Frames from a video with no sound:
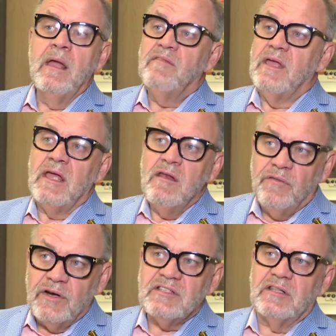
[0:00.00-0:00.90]
the
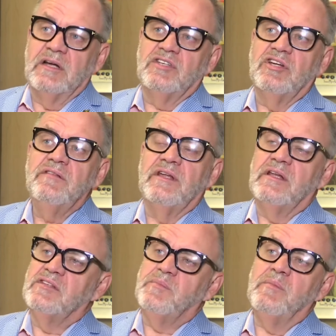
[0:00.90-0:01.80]
infrastructure that
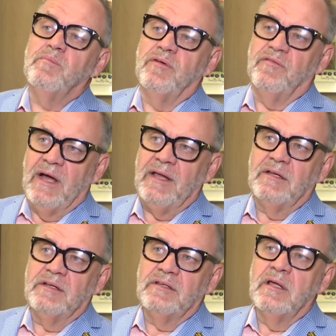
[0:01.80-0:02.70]
has been
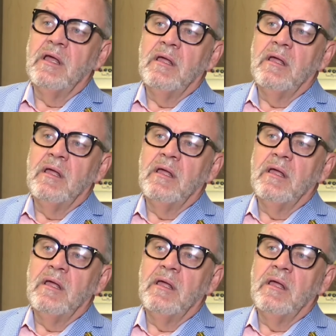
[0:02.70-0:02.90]
provided